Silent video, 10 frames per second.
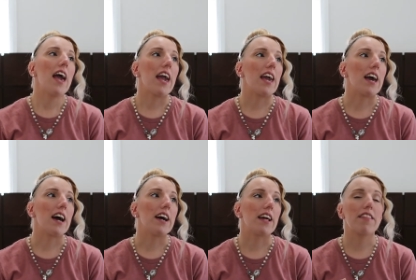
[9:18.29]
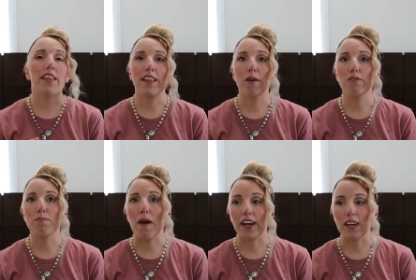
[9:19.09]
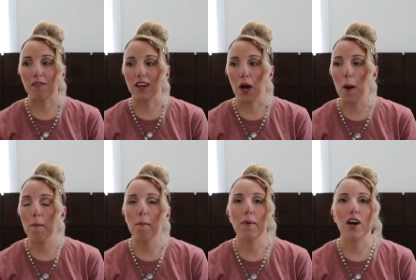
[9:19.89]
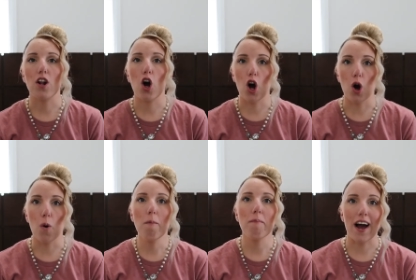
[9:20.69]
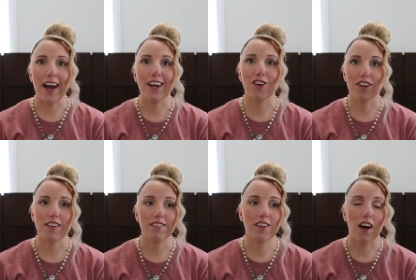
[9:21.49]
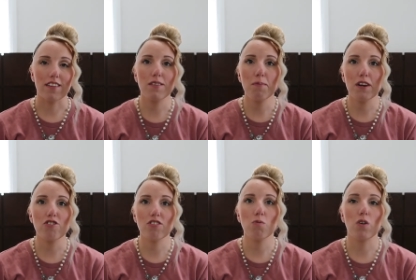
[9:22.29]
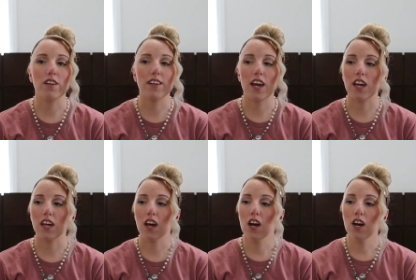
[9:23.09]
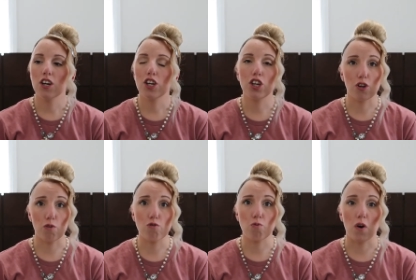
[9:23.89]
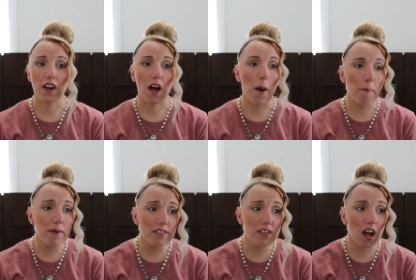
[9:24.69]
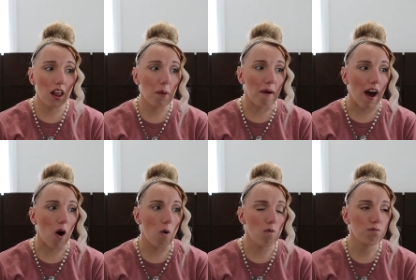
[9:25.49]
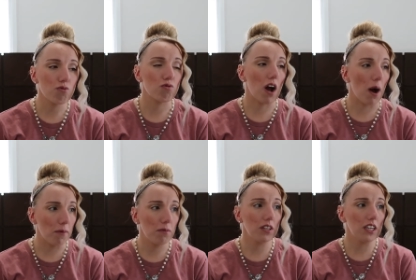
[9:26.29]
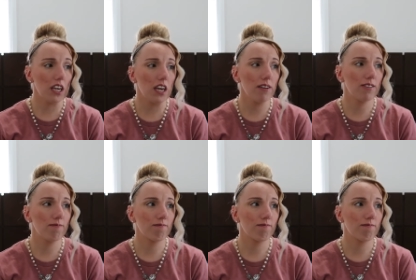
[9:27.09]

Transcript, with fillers: and I think that was backing me up. But oh my goodness, constipation was a huge one up until about probably